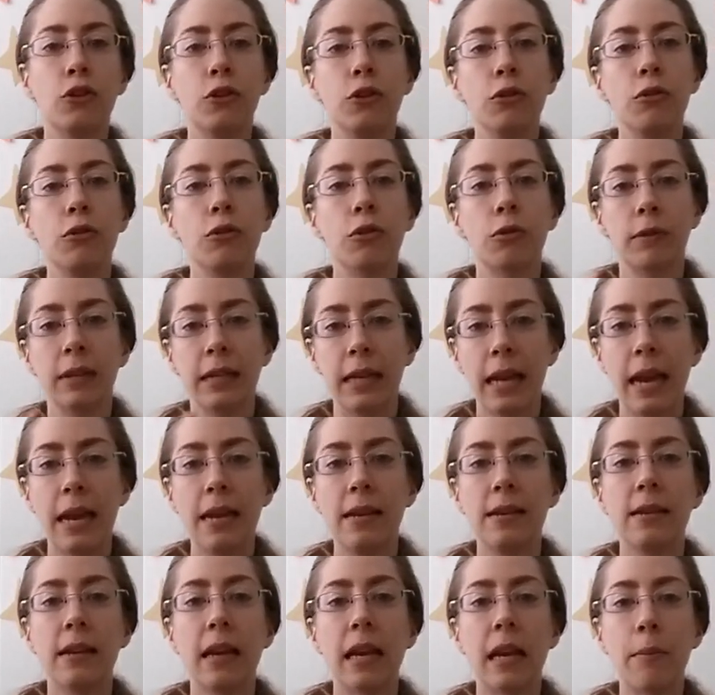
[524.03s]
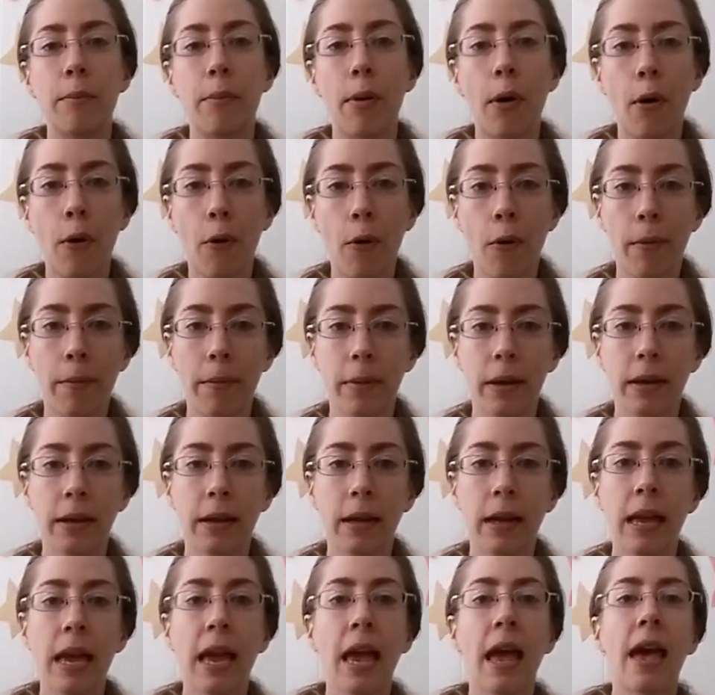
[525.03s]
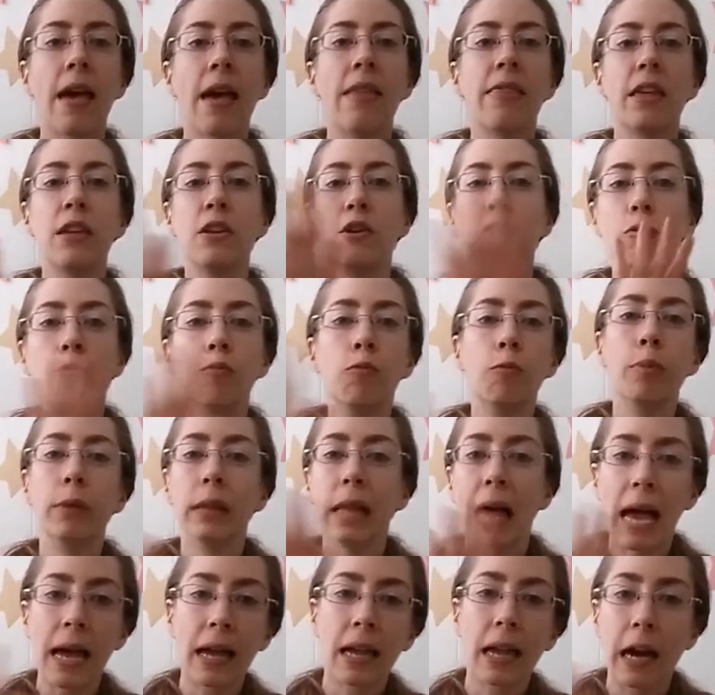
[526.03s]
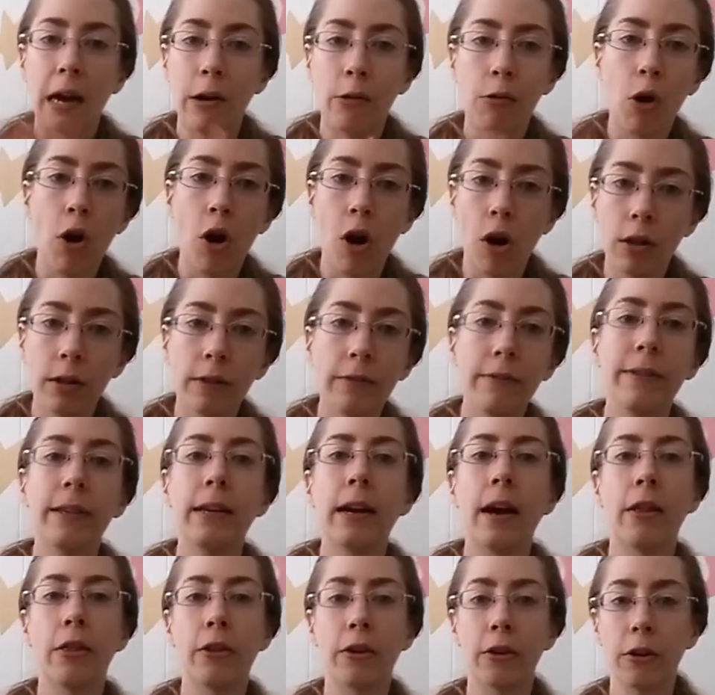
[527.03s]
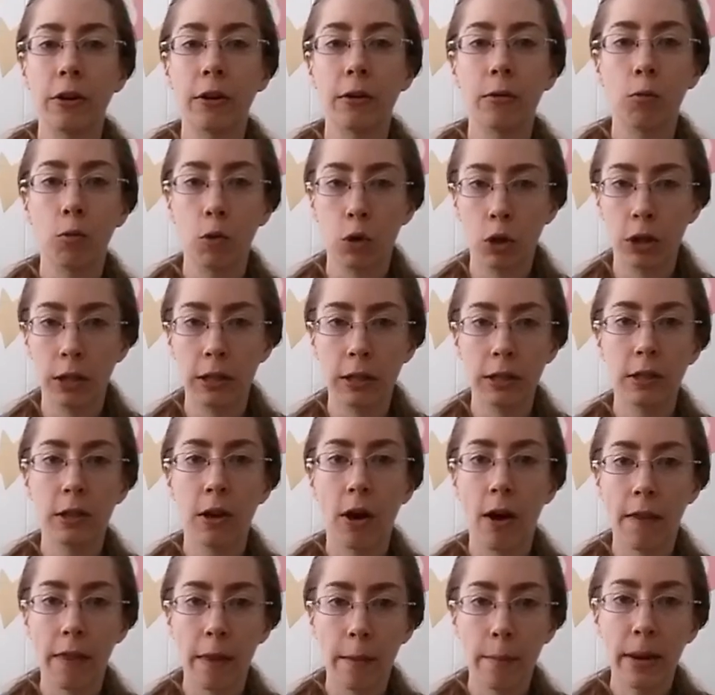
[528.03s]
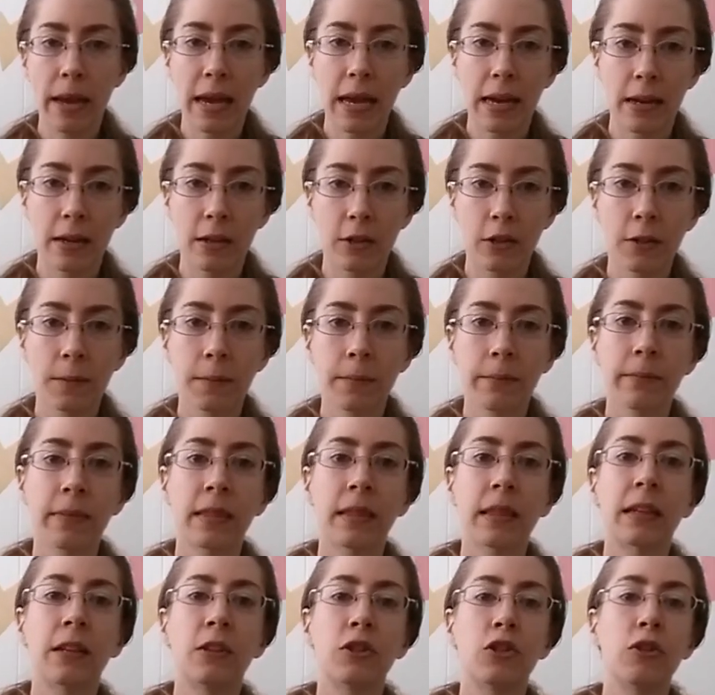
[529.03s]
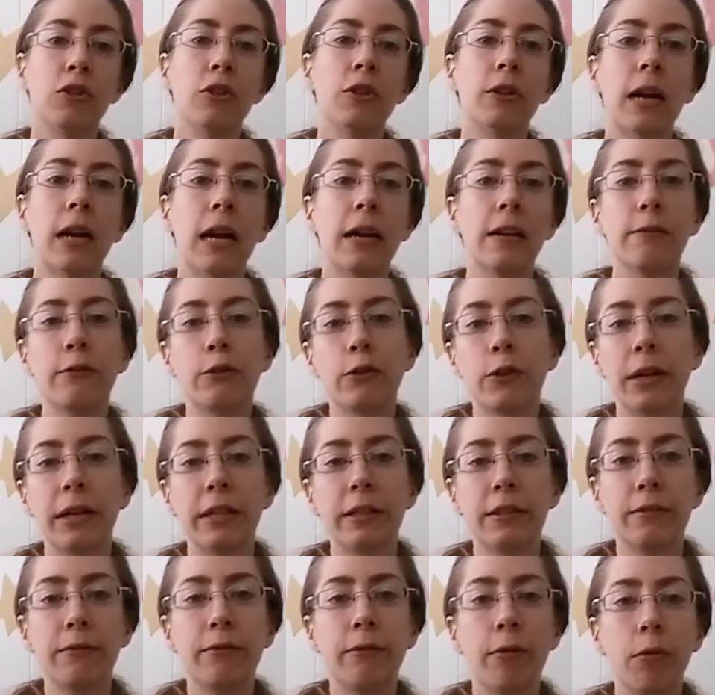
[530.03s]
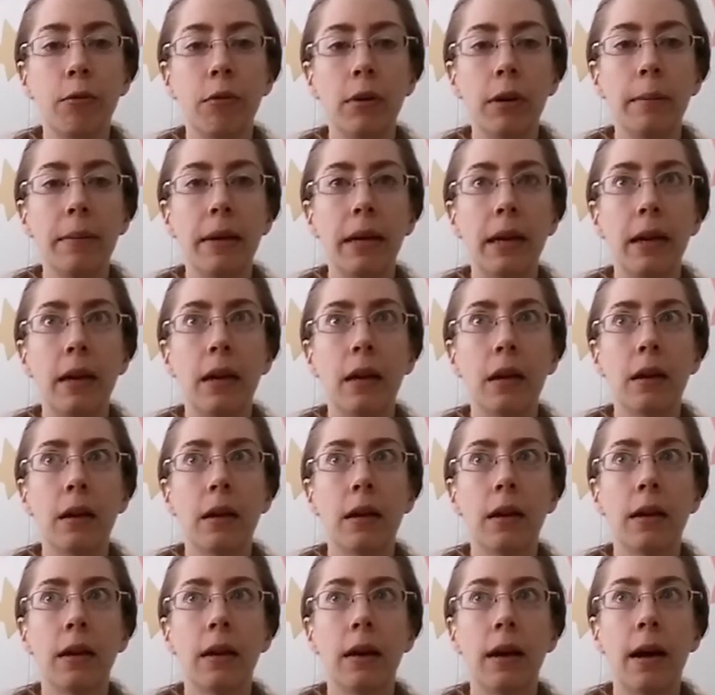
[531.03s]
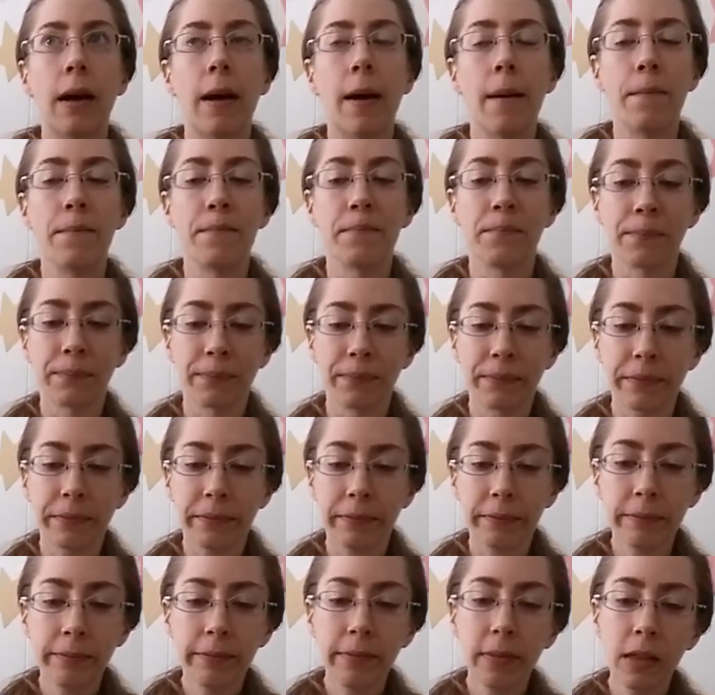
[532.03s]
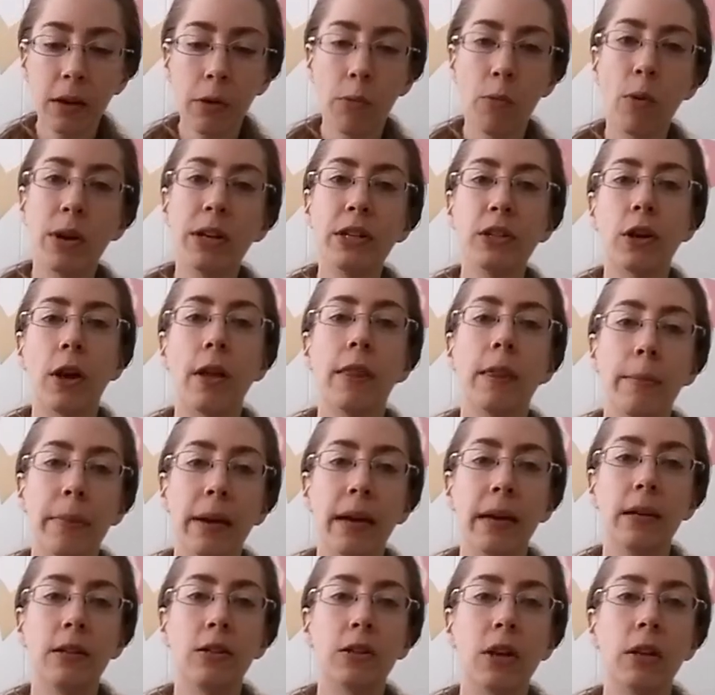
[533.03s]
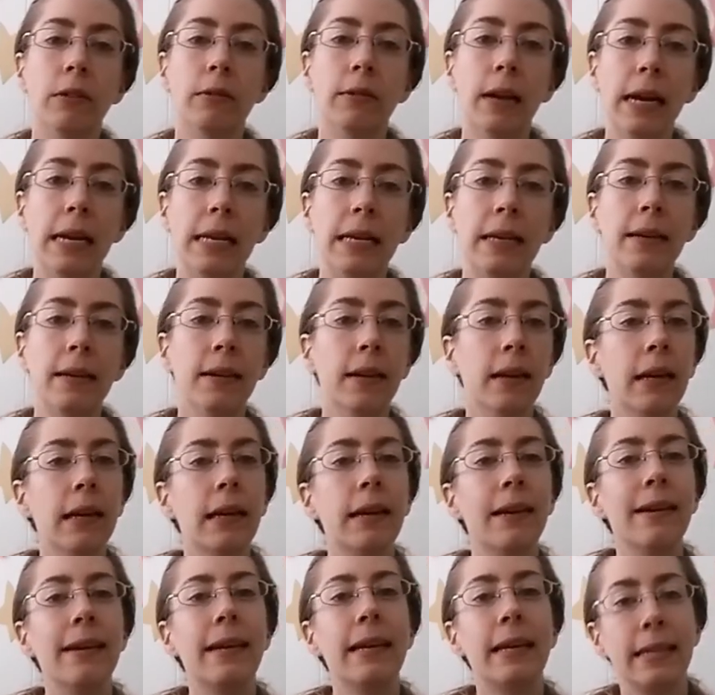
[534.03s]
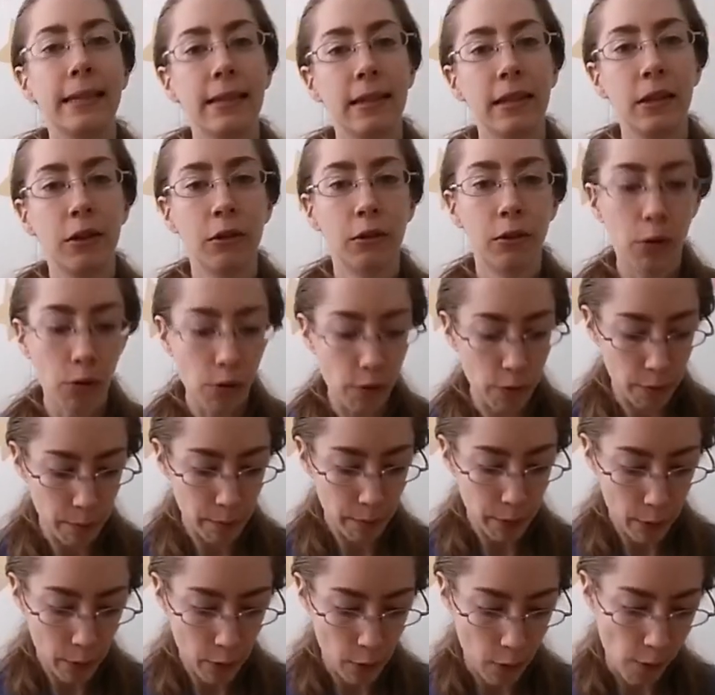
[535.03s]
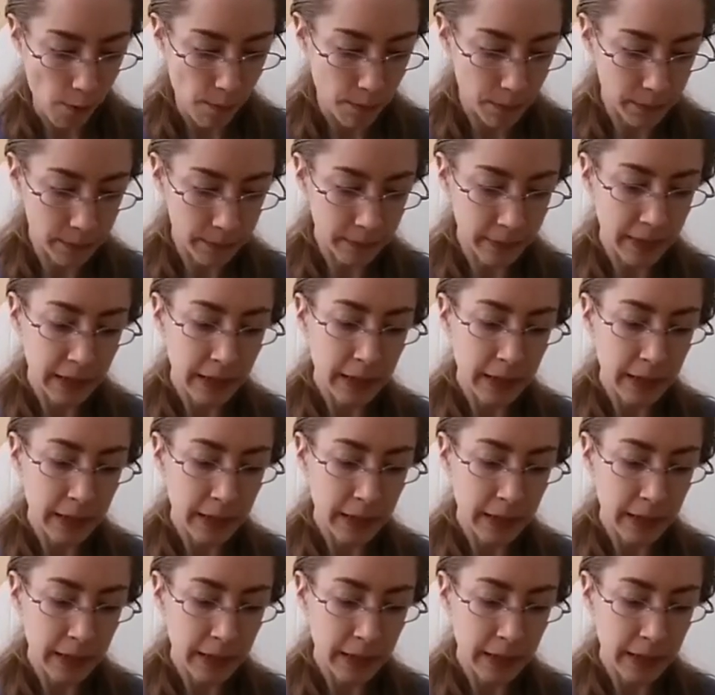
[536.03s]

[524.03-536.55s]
to create a poem. And then you black out all of the other words on the page. So you're kind of transforming what is on the page already into your own poem.